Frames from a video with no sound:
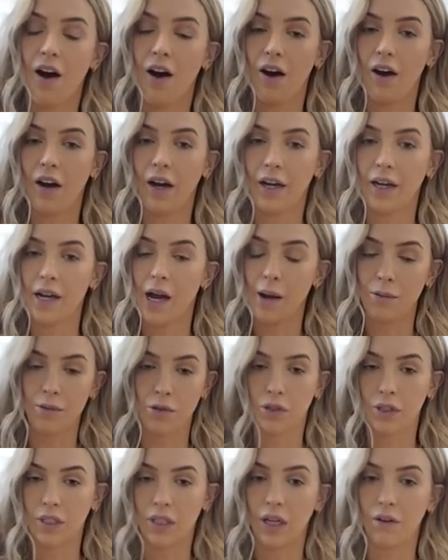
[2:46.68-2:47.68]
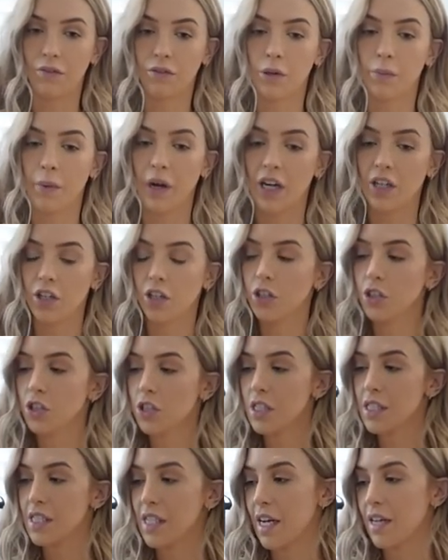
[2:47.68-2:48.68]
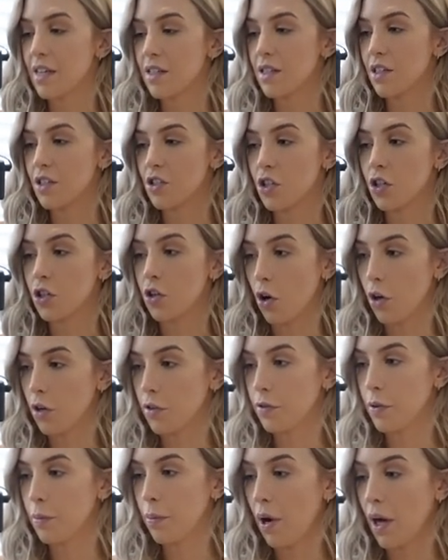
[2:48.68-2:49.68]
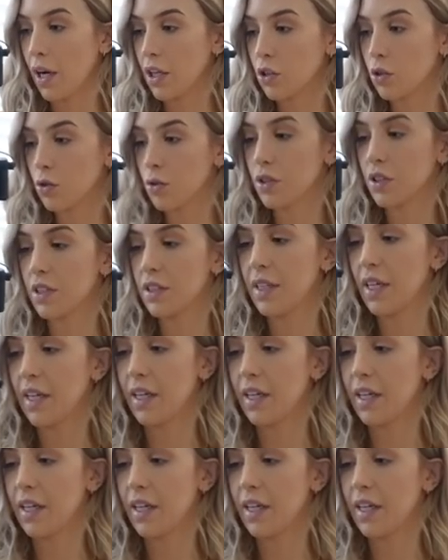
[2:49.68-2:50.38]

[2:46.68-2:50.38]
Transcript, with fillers: I absolutely love them, and I don't usually tend to go for bike shorts because